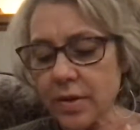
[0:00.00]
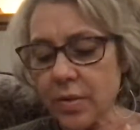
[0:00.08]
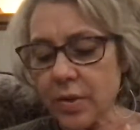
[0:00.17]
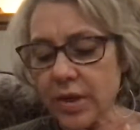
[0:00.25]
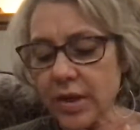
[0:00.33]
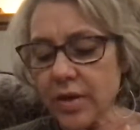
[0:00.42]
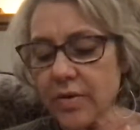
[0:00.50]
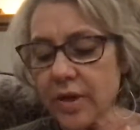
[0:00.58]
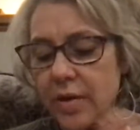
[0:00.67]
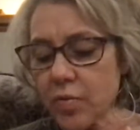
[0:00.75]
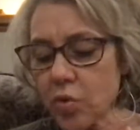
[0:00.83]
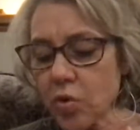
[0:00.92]
We hear
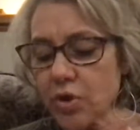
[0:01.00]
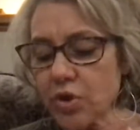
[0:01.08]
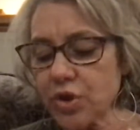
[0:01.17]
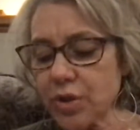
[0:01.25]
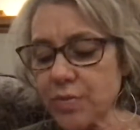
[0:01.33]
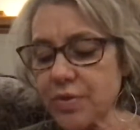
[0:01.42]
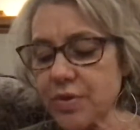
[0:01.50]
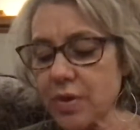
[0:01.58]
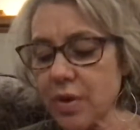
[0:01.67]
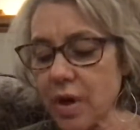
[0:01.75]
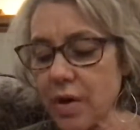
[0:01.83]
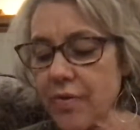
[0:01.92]
that more ships
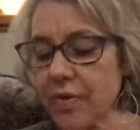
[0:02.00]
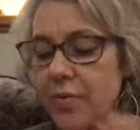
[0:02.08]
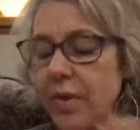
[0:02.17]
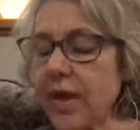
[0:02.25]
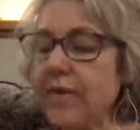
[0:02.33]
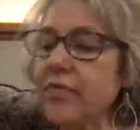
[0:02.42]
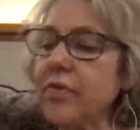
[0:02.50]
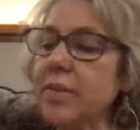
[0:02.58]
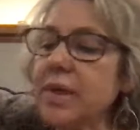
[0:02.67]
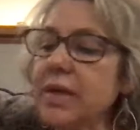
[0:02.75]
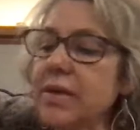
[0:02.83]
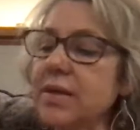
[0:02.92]
are on the way from
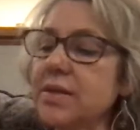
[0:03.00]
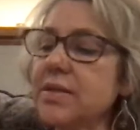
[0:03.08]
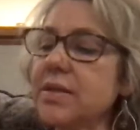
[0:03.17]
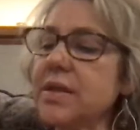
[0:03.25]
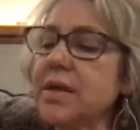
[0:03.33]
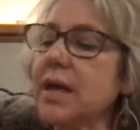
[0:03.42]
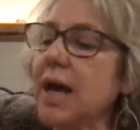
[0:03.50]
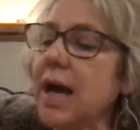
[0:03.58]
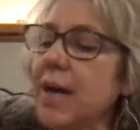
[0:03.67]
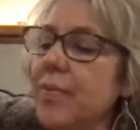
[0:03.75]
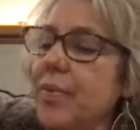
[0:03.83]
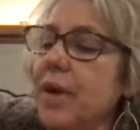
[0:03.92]
England.
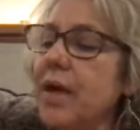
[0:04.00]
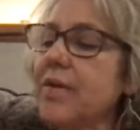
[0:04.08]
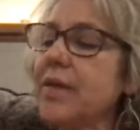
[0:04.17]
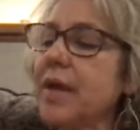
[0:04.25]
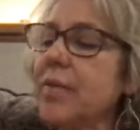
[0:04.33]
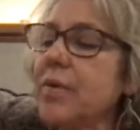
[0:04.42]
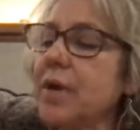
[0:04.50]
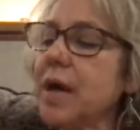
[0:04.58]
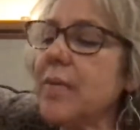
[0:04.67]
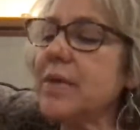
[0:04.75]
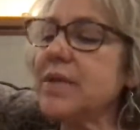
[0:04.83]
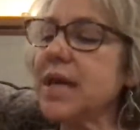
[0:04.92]
I pray they will
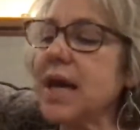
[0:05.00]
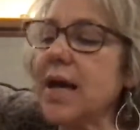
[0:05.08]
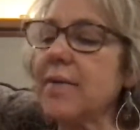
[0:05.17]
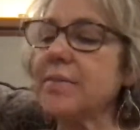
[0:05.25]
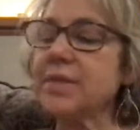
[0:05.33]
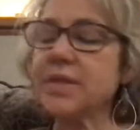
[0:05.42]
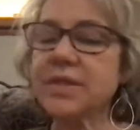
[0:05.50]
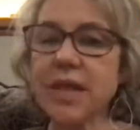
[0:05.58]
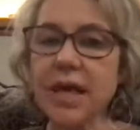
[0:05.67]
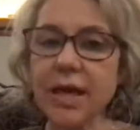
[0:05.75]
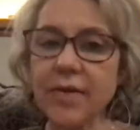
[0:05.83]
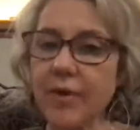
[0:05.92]
come in time to
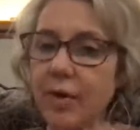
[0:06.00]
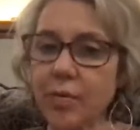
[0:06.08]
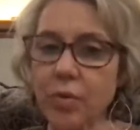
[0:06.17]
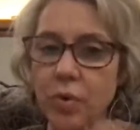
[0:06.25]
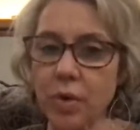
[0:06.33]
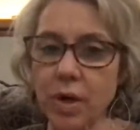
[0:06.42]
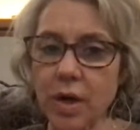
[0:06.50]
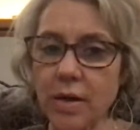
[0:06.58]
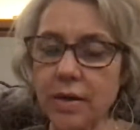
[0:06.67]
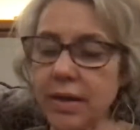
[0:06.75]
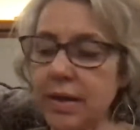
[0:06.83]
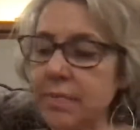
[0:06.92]
save our poor
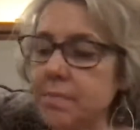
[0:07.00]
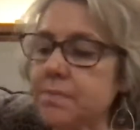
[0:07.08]
colony.